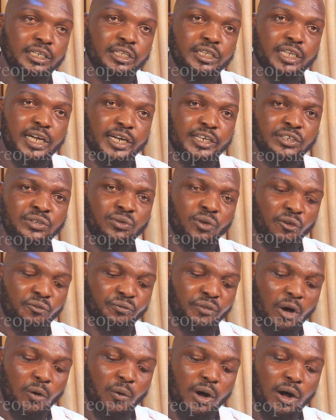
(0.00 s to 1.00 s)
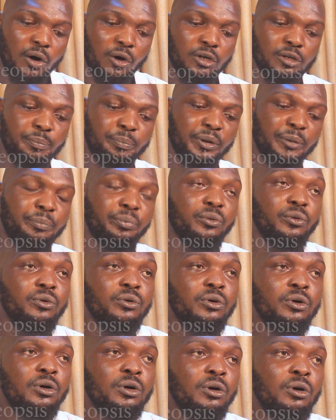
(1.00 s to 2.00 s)
interest of our own people,
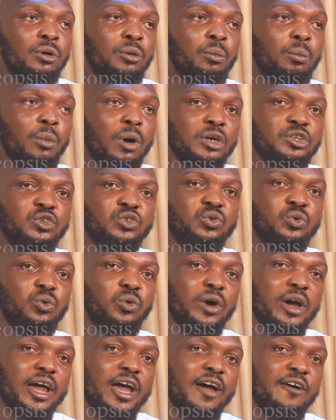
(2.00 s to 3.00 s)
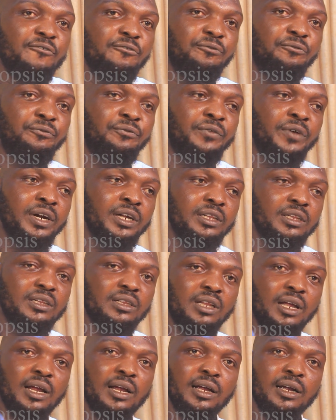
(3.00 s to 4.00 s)
must do
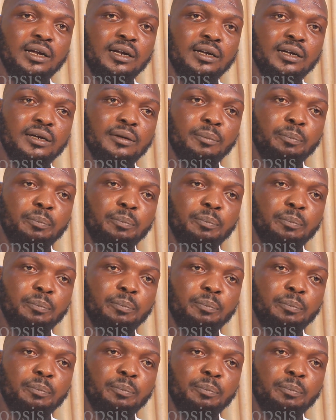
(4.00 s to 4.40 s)
everything